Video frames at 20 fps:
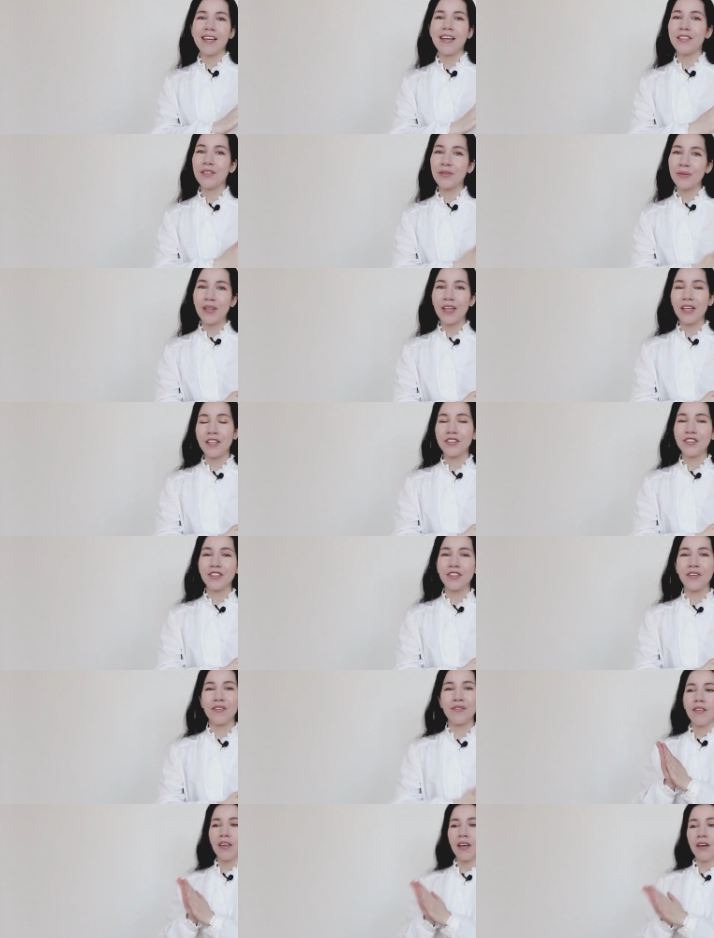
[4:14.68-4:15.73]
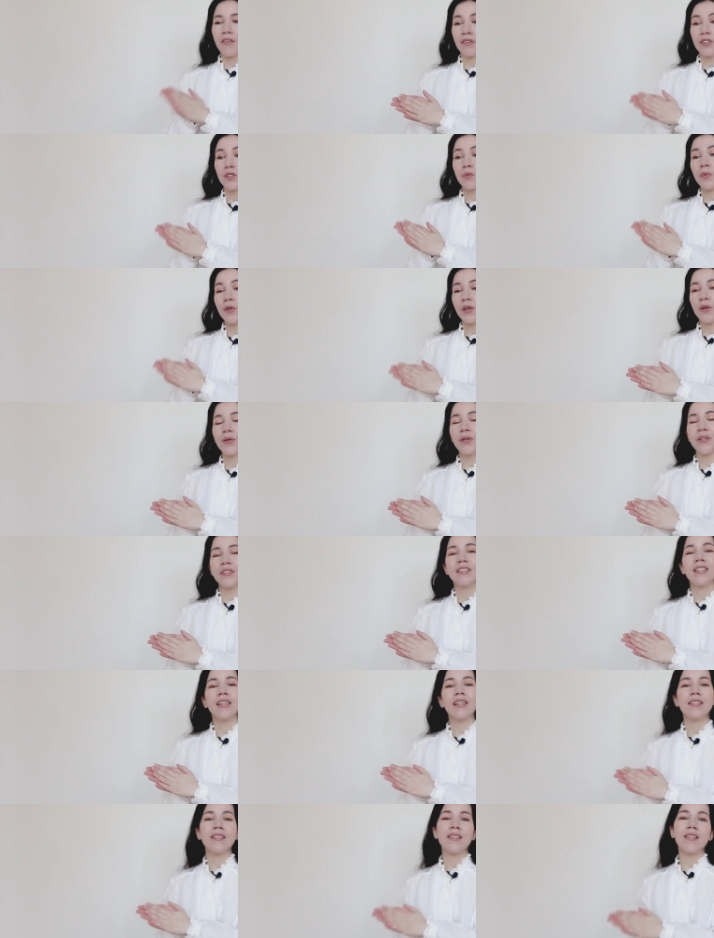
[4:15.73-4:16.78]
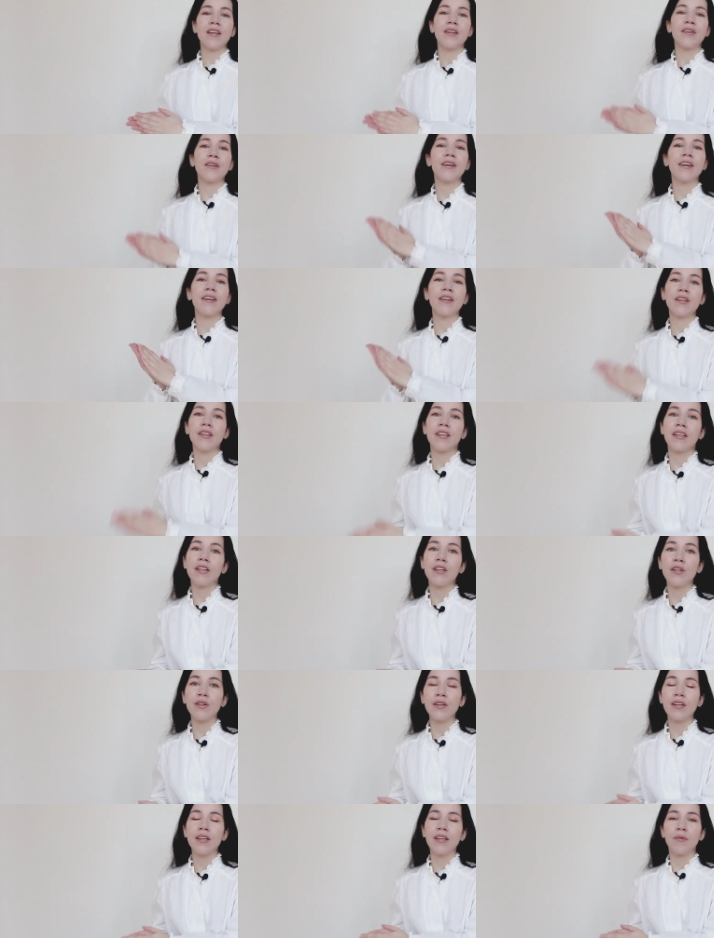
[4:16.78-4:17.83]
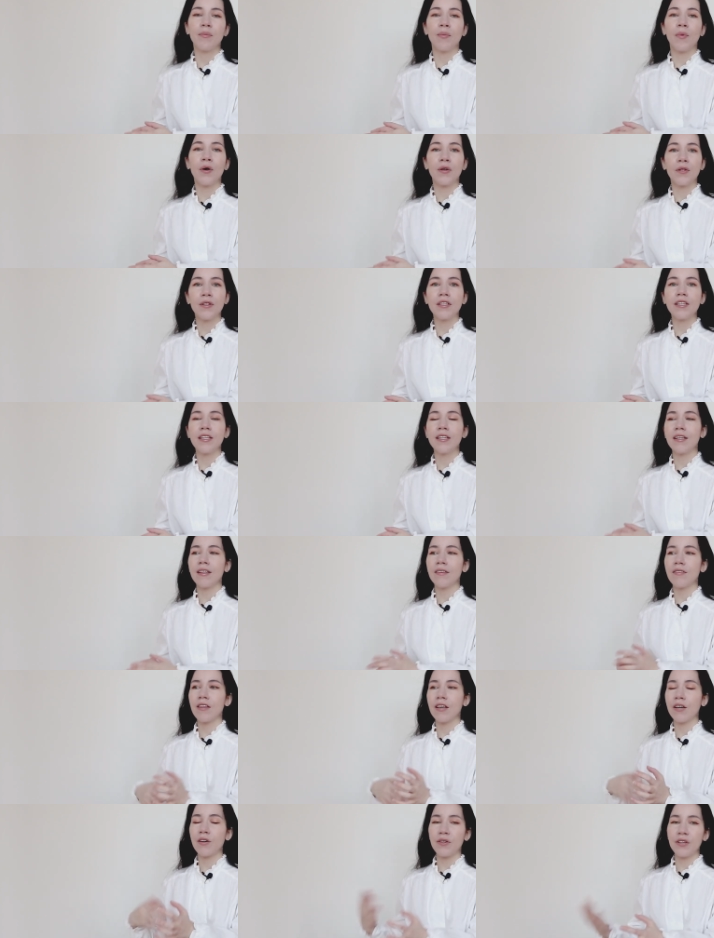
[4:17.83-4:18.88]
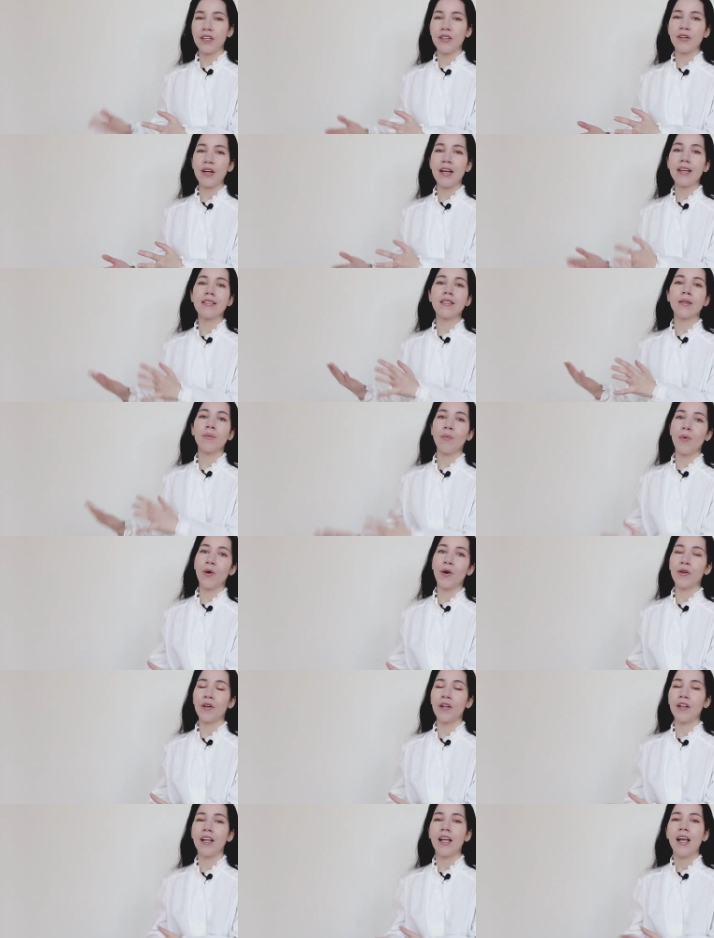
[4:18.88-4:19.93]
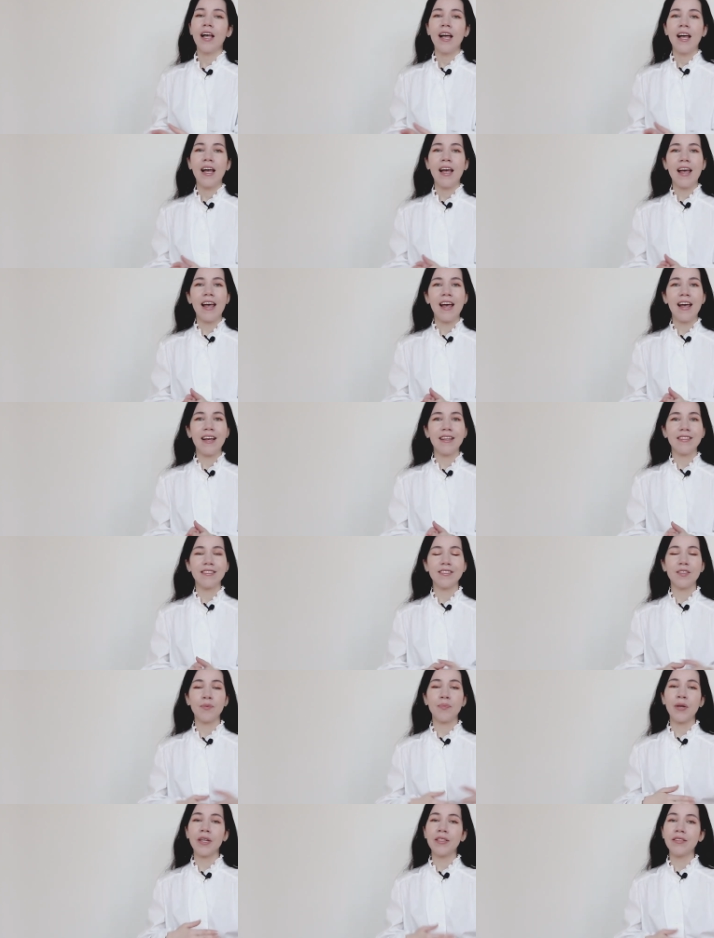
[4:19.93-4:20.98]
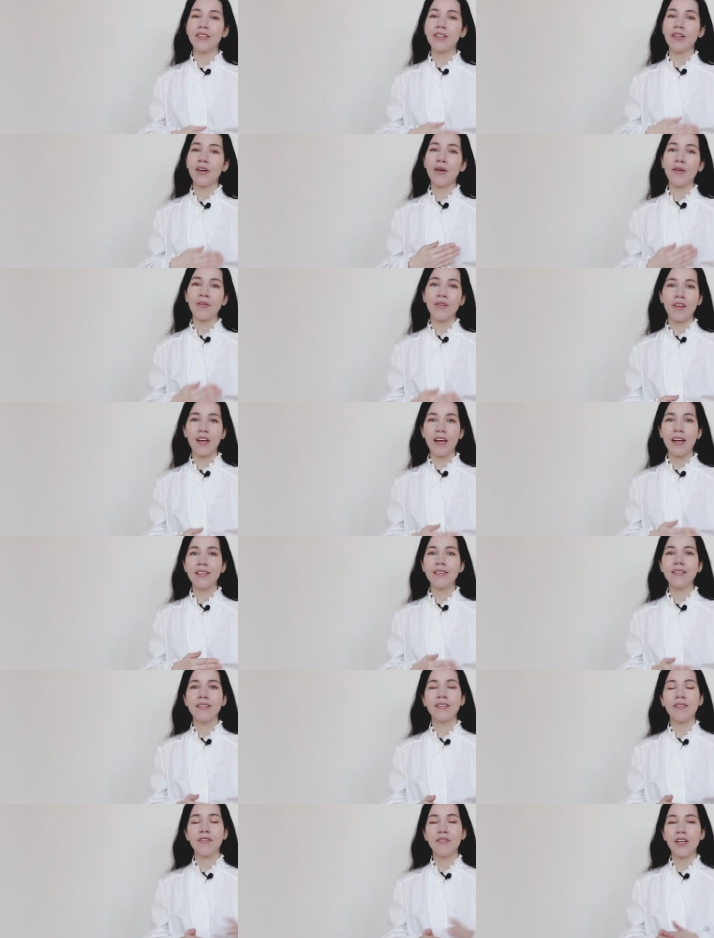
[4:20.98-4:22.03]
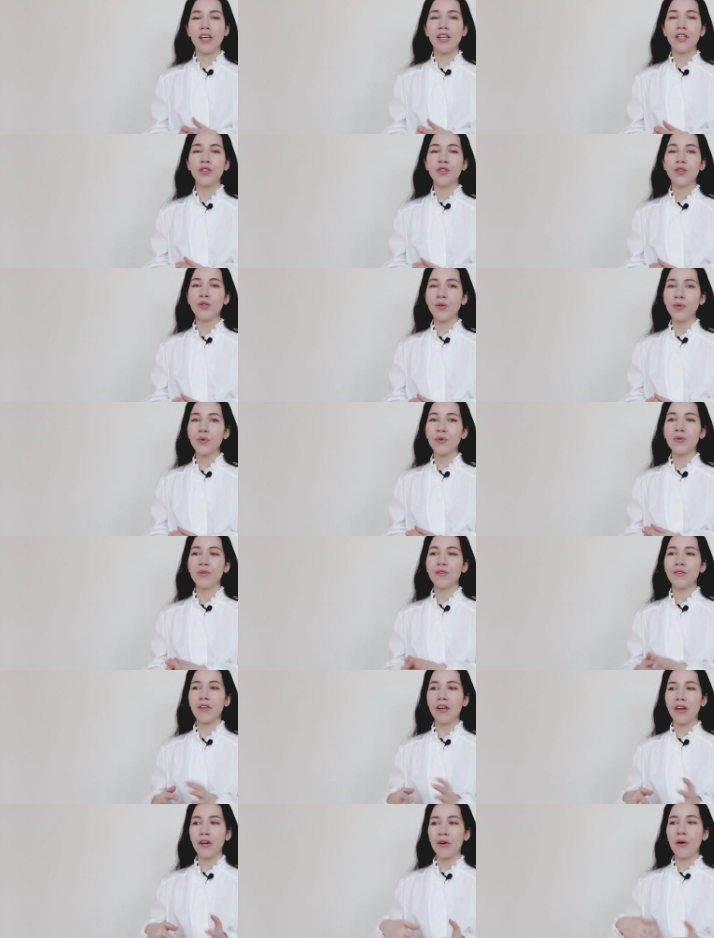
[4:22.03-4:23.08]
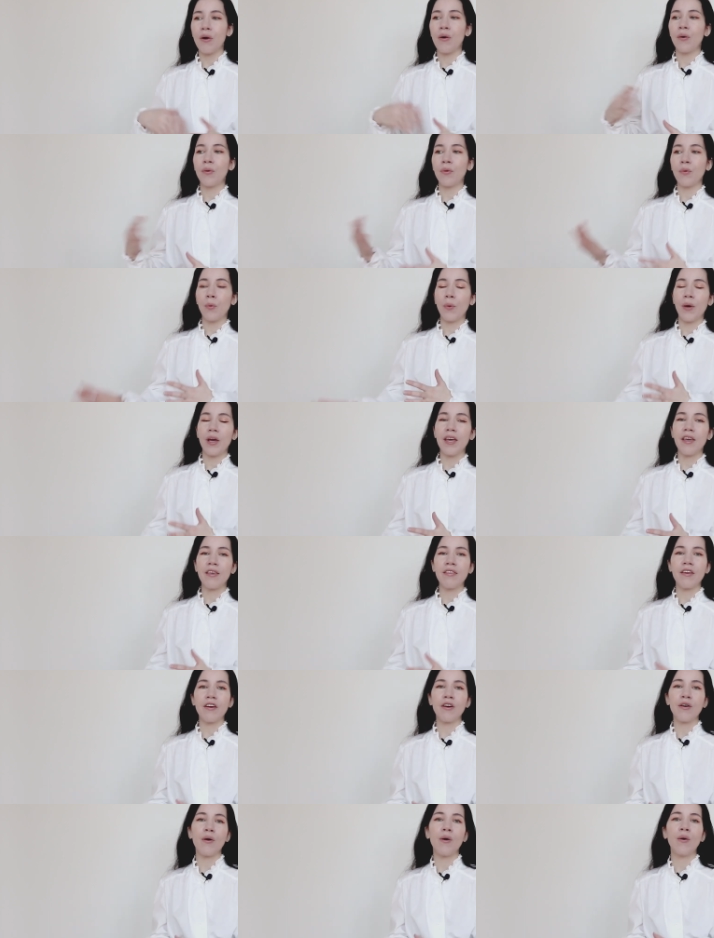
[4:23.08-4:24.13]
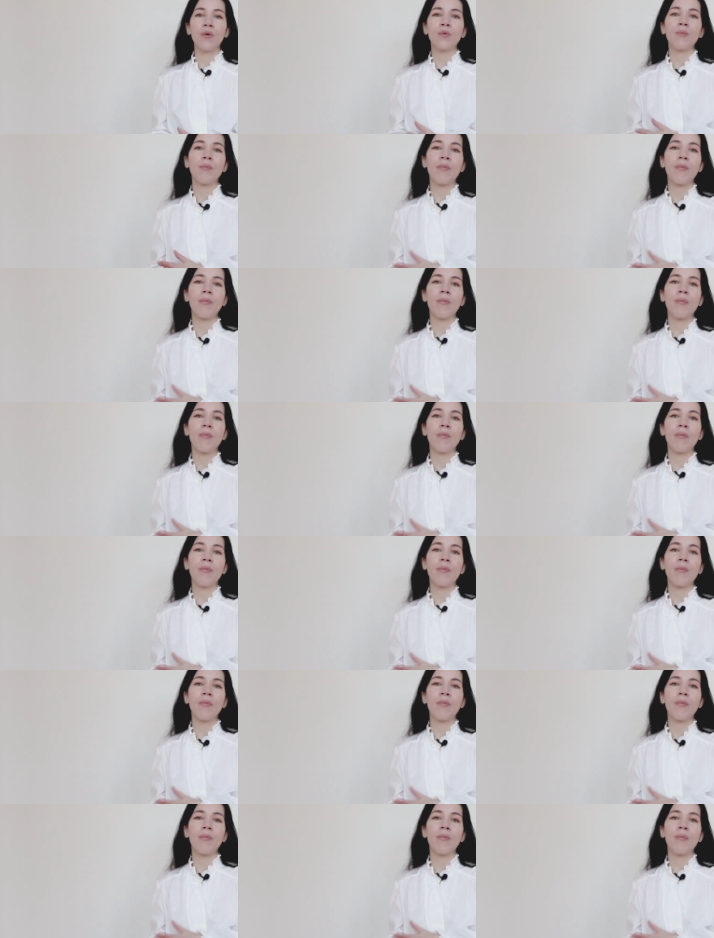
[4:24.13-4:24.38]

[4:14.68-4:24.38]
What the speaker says: education. The others prioritize their career in modeling, the career as a model. And depending on that, they choose their own way, their own